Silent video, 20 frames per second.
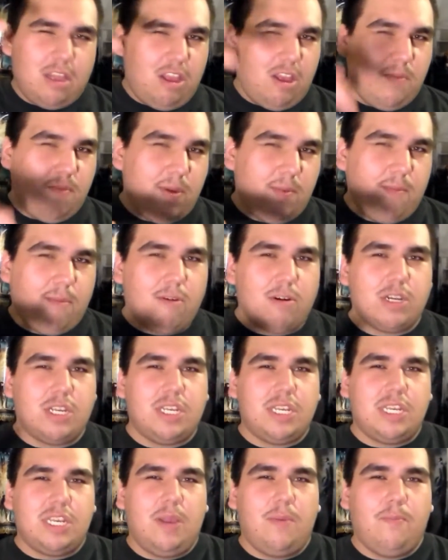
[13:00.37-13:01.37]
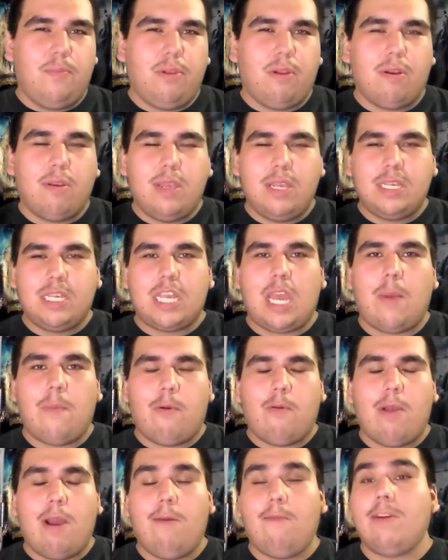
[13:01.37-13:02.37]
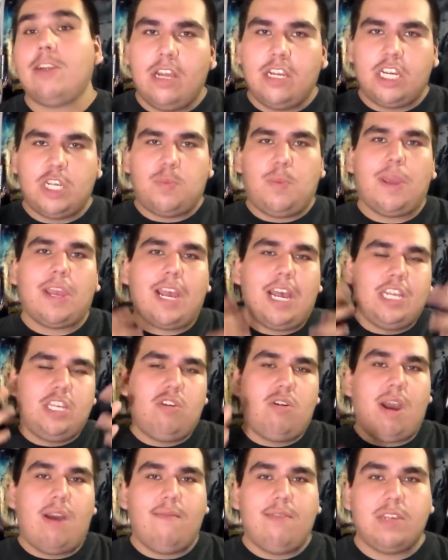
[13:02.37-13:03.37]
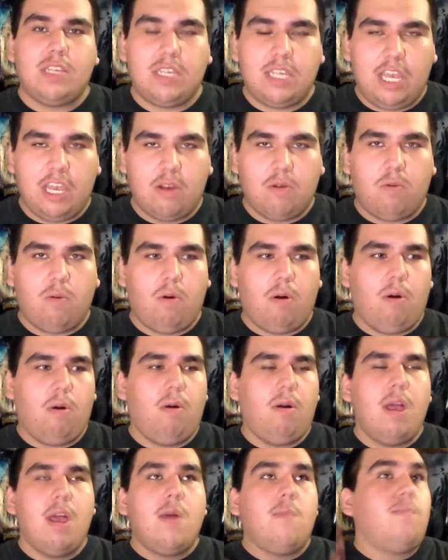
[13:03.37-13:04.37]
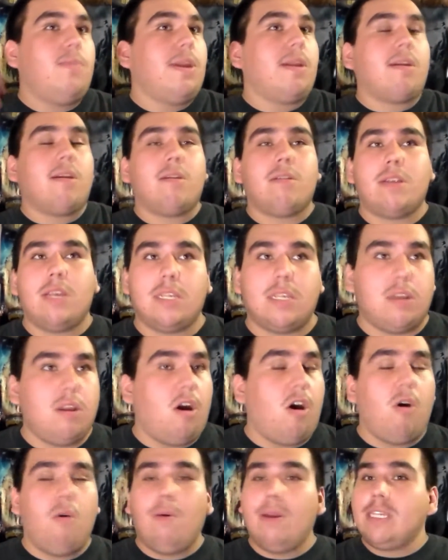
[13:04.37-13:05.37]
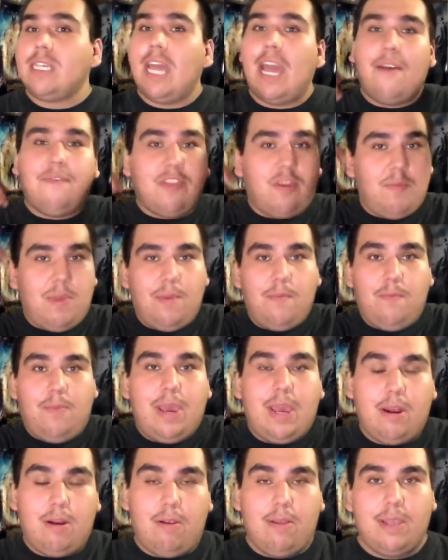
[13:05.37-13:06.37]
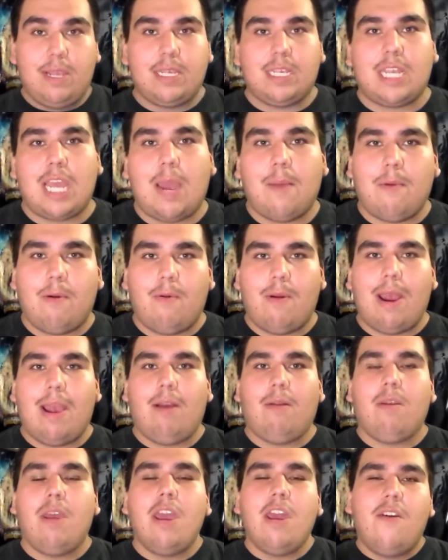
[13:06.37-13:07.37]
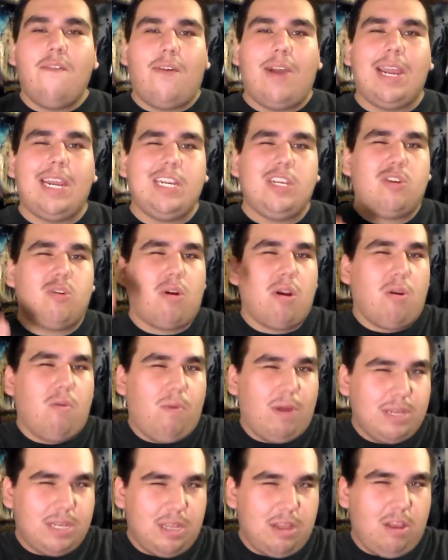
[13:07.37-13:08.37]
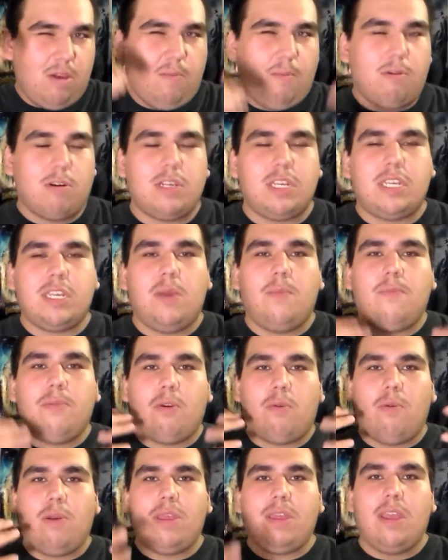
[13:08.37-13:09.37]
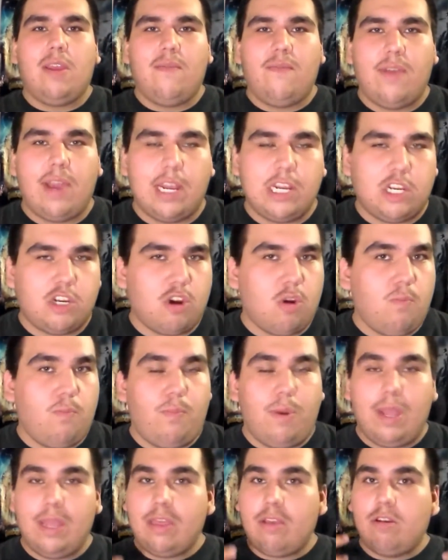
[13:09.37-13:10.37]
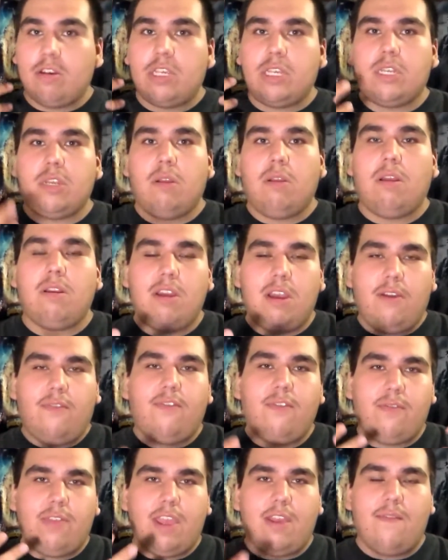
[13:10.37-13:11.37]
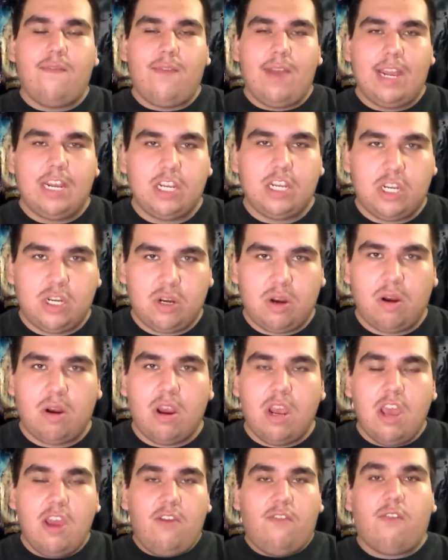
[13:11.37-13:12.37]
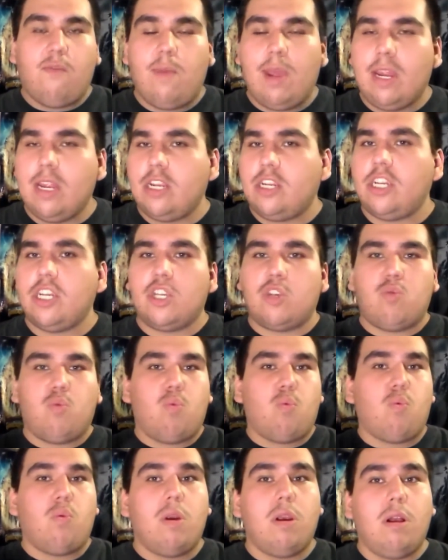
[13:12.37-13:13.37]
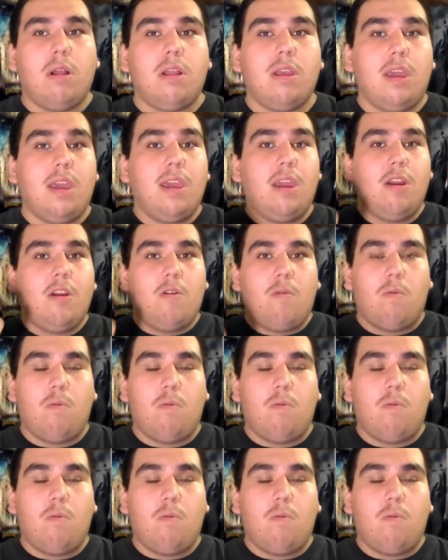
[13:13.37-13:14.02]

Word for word: a little bit more simpler this time around. Just because you have a sequel, bigger doesn't always have to mean better. And this time around, Finding Dory went a little more simpler with the adventure, but there's still enough of the adventure for me to just really,